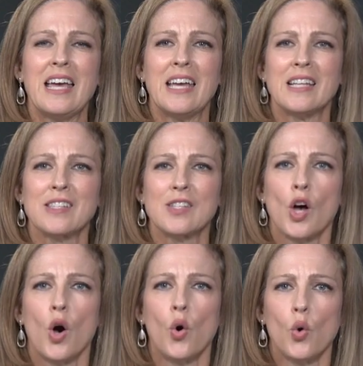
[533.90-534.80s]
It's
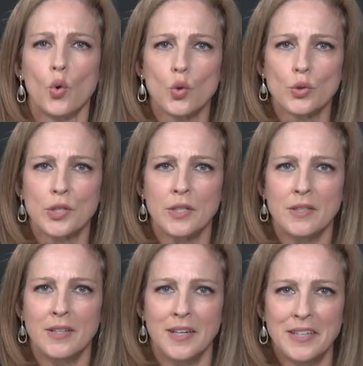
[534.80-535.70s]
old.
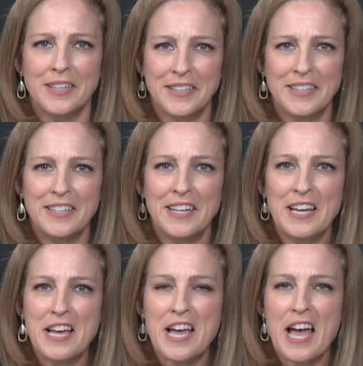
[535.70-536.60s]

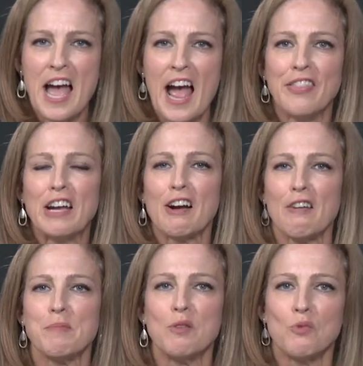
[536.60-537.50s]
And there
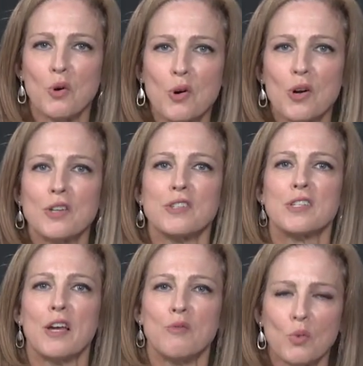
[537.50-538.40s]
have been
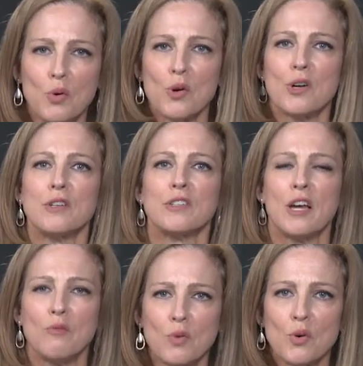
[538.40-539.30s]
wars and wars
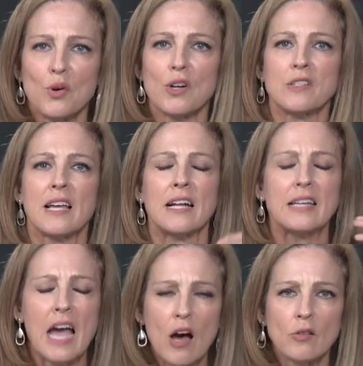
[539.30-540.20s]
and wars and
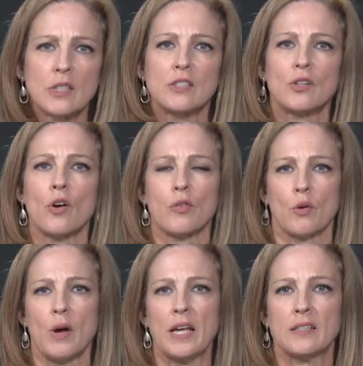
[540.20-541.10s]
countless
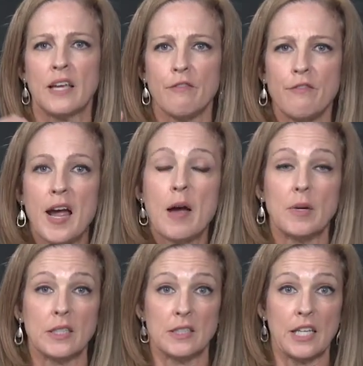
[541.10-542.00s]
earthquakes and
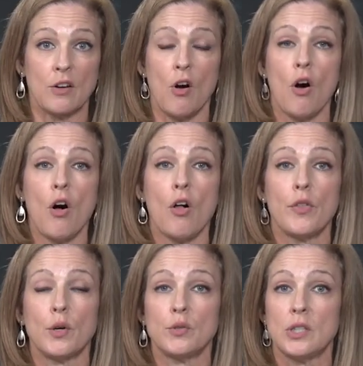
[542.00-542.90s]
famines in all
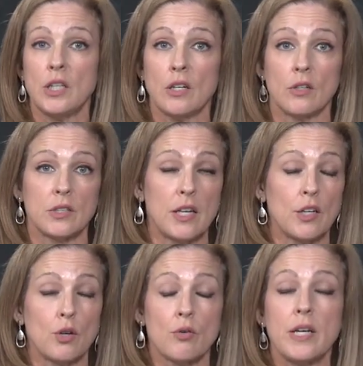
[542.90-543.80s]
those years, and
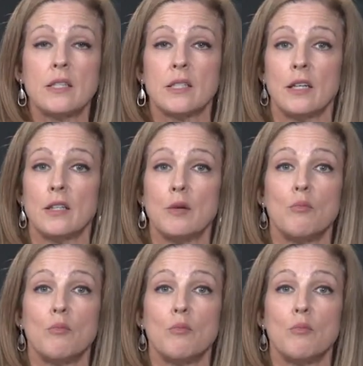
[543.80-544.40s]
increasingly